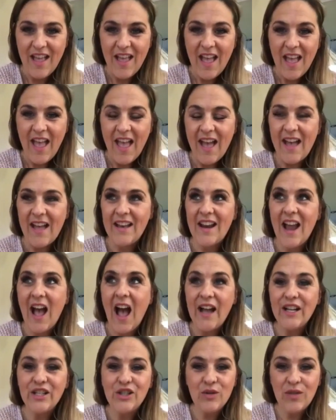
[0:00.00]
And
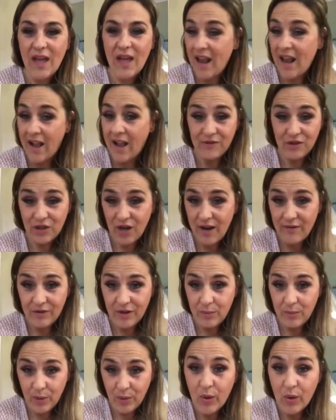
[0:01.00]
I do that after
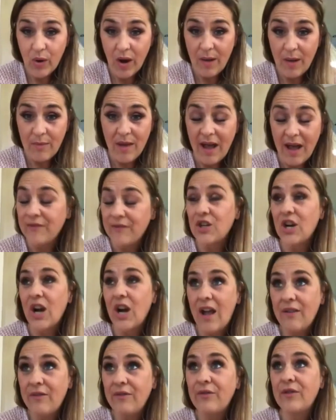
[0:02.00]
every program. After
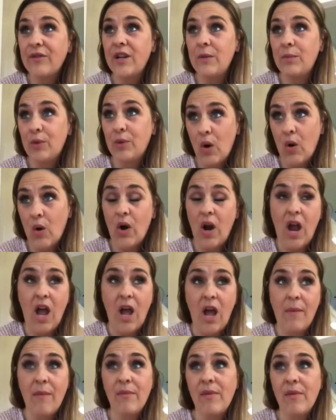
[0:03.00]
every
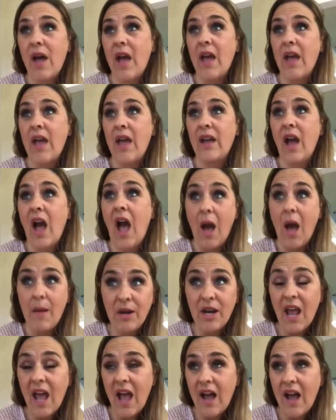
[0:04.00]
program, I'm like, I'm
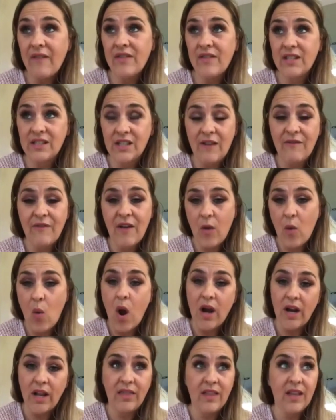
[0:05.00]
going to have the stuff I
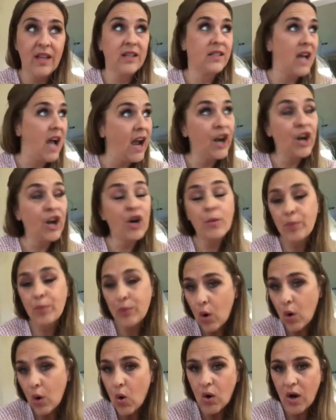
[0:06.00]
wanted the entire
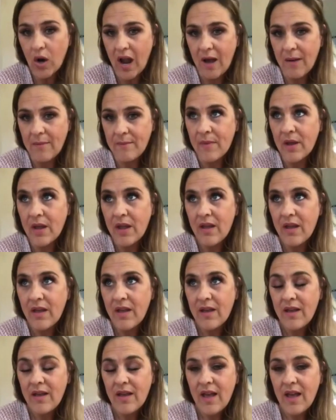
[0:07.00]
program.
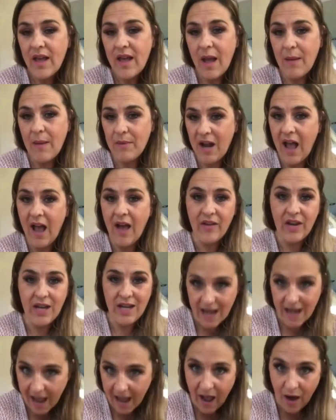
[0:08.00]
I'm going to have it
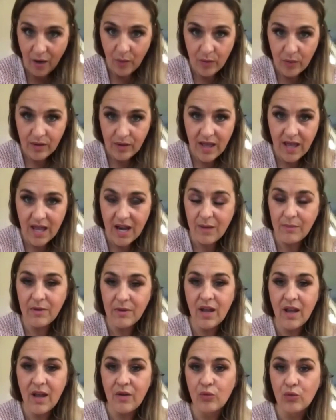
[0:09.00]
now. And I'm
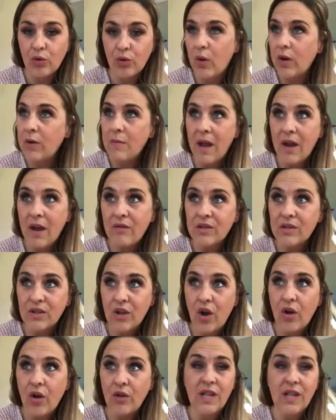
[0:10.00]
going to ruin my
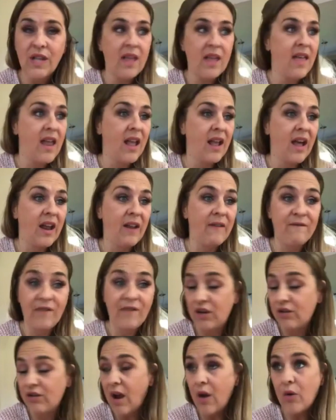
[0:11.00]
results. And then I got to
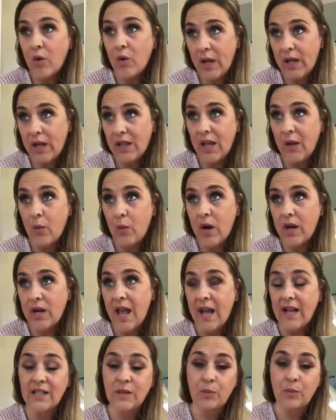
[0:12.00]
figure out quickly what
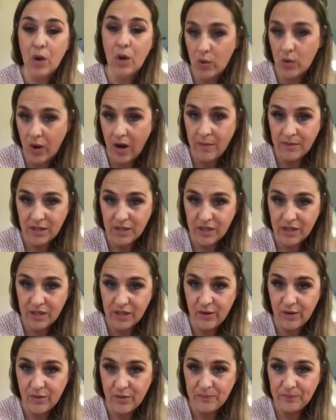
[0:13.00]
next program to do.
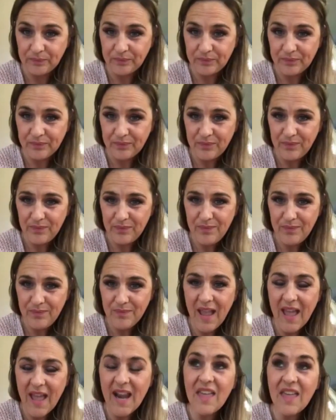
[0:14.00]
Yep, that's
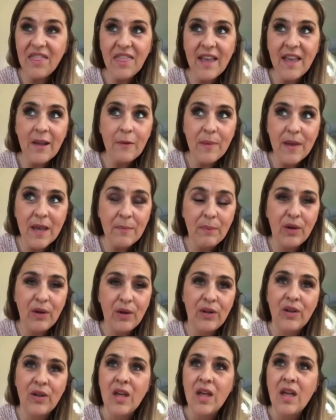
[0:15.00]
exactly.
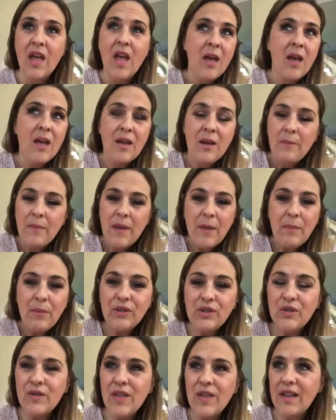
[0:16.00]
The first
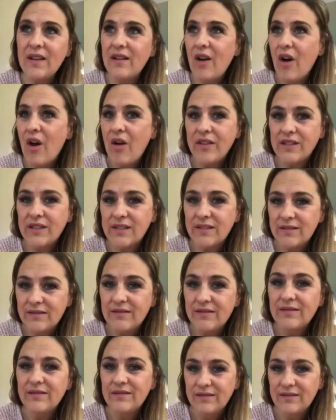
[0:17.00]
time I didn't
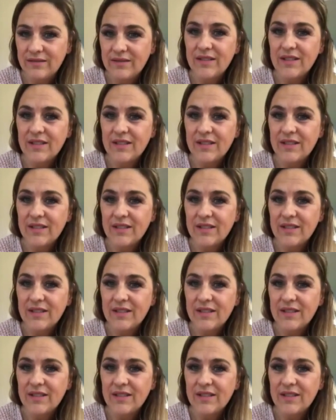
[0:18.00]
do that.